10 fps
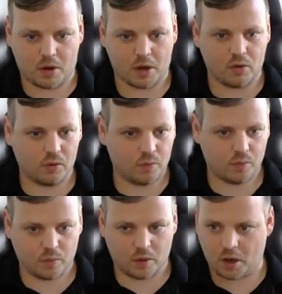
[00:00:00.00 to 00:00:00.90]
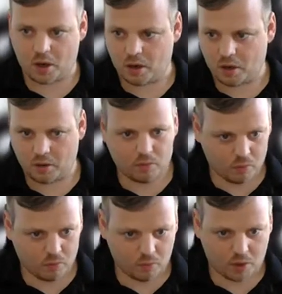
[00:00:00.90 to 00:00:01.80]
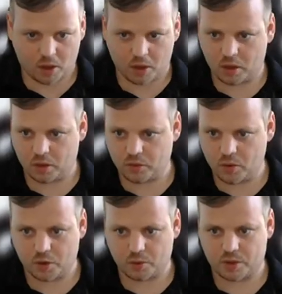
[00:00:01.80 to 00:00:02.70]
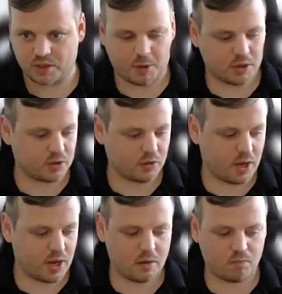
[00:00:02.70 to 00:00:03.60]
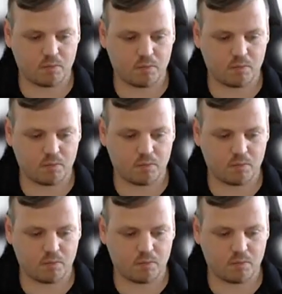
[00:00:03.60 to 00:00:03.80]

Okay, cool. We got a 200 response. Okay,